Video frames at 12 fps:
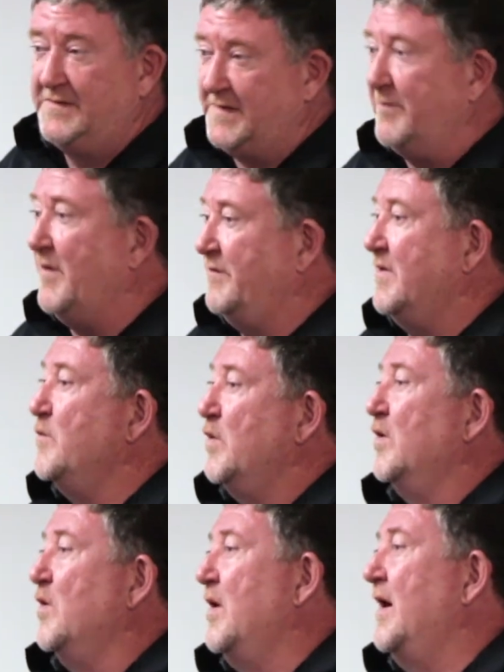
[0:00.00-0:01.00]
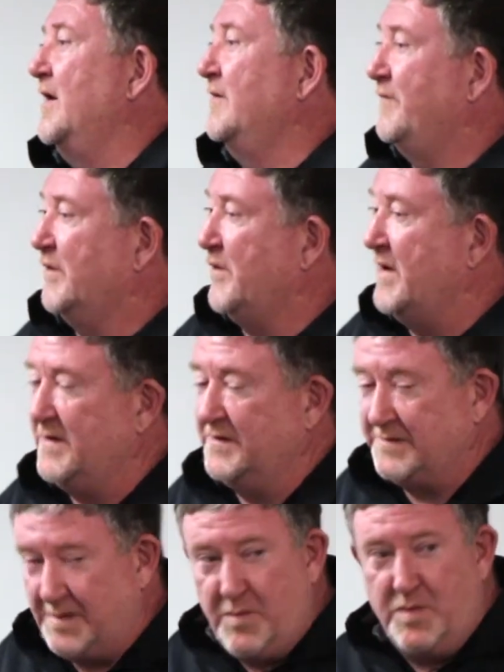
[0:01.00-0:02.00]
Some of them will go on for
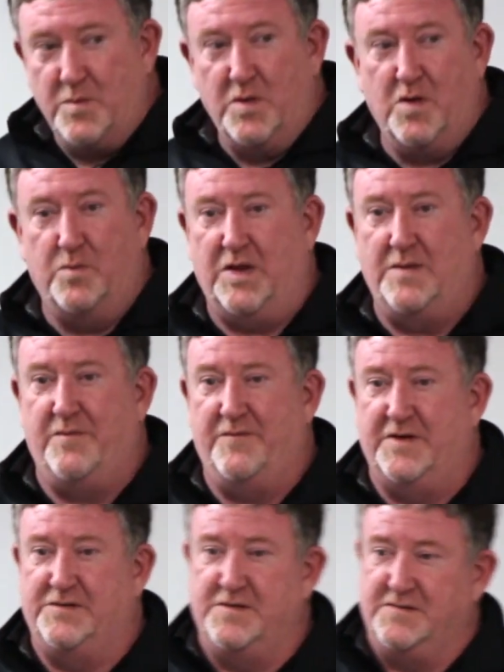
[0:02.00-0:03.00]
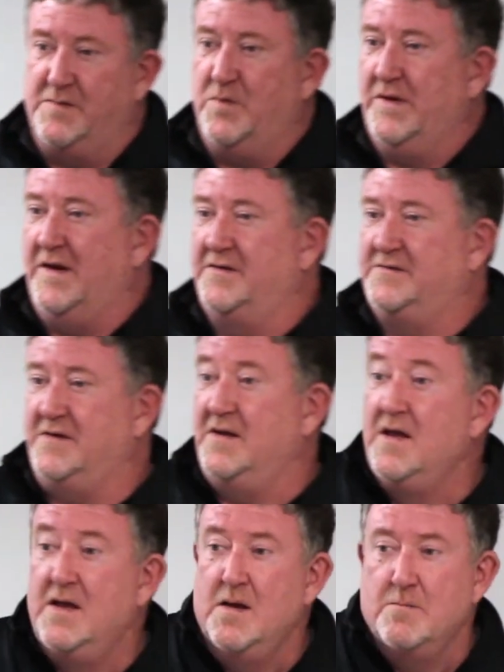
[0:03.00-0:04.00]
greatness. Some of them will go play professionally. Some will get NC.
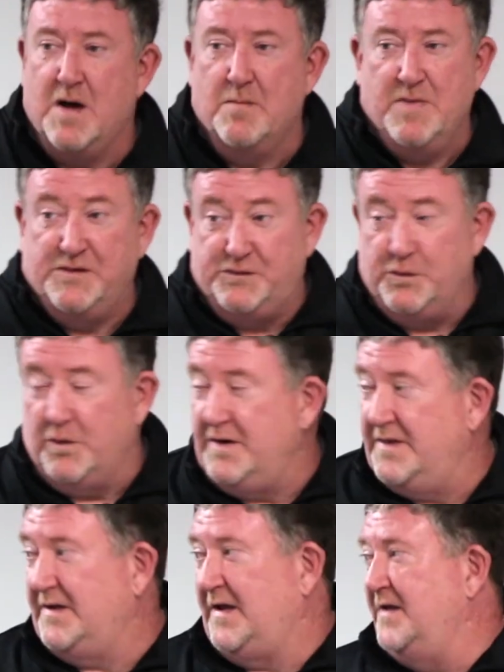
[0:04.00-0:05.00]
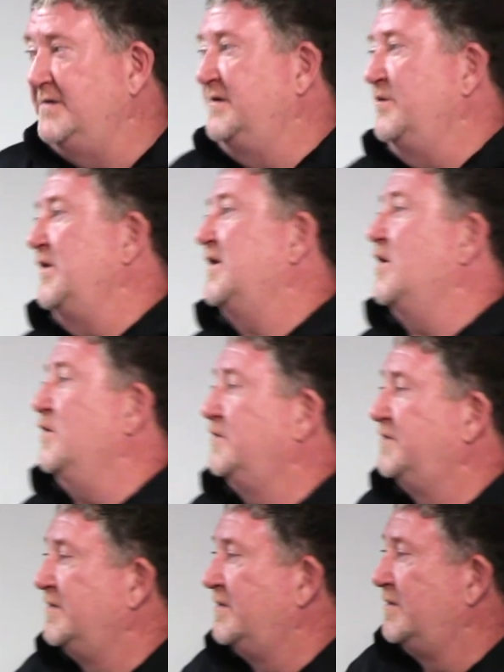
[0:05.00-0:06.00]
But majority of the kids that we
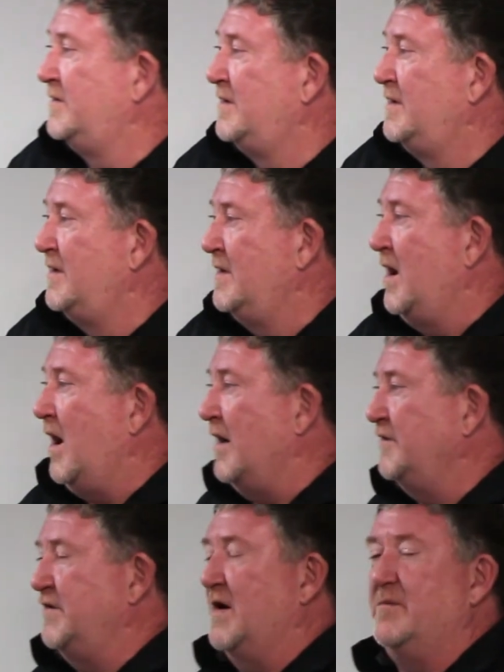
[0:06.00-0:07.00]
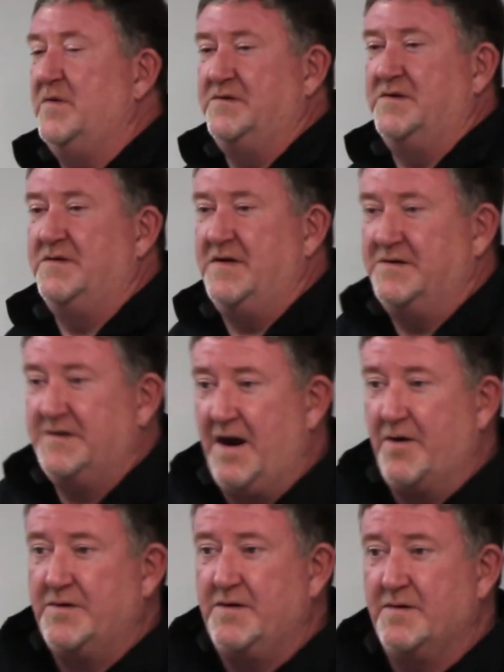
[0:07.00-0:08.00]
coach, our job is to teach
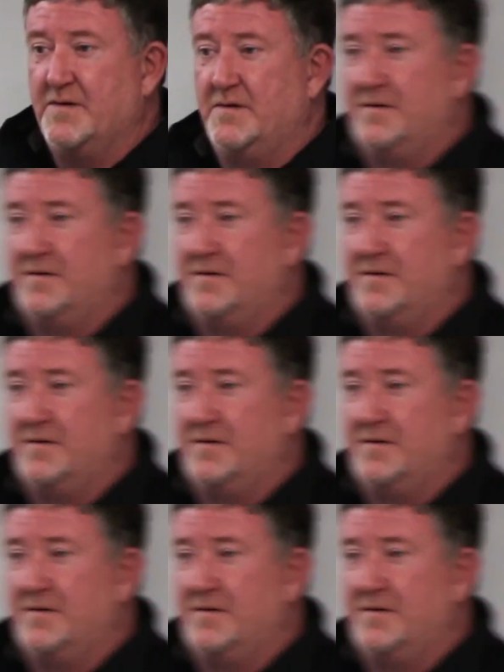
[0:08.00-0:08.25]
character,